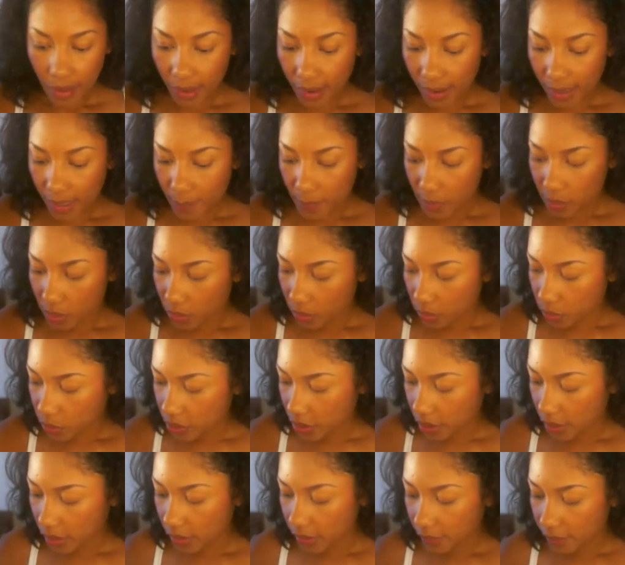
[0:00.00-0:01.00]
I'm
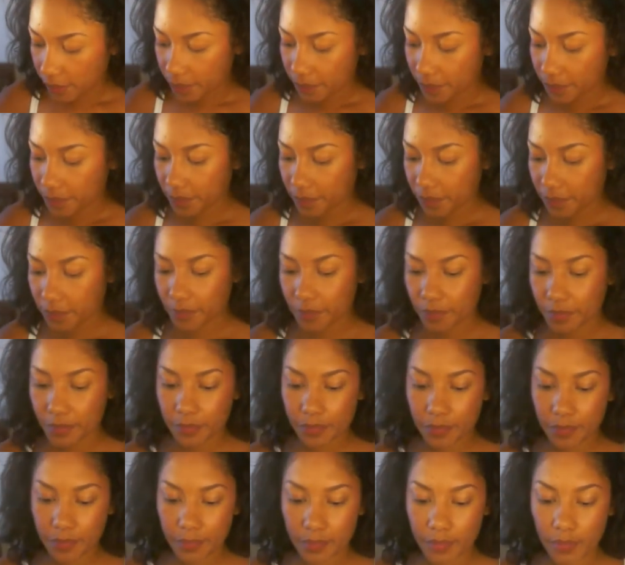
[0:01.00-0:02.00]
using
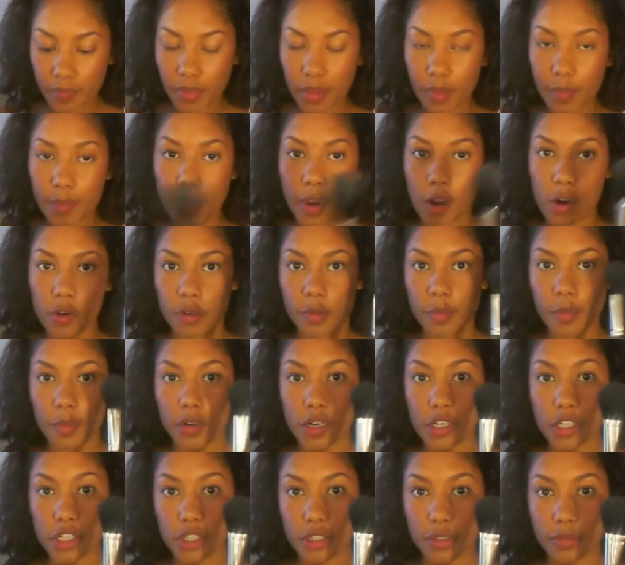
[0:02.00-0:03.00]
the powder
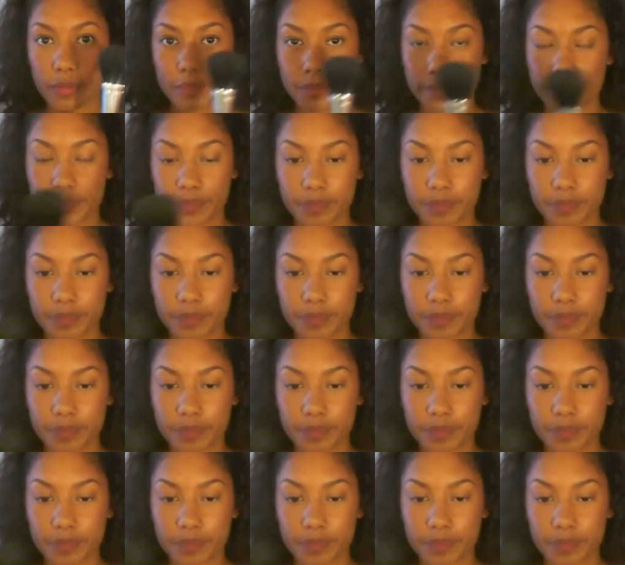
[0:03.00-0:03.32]
brush.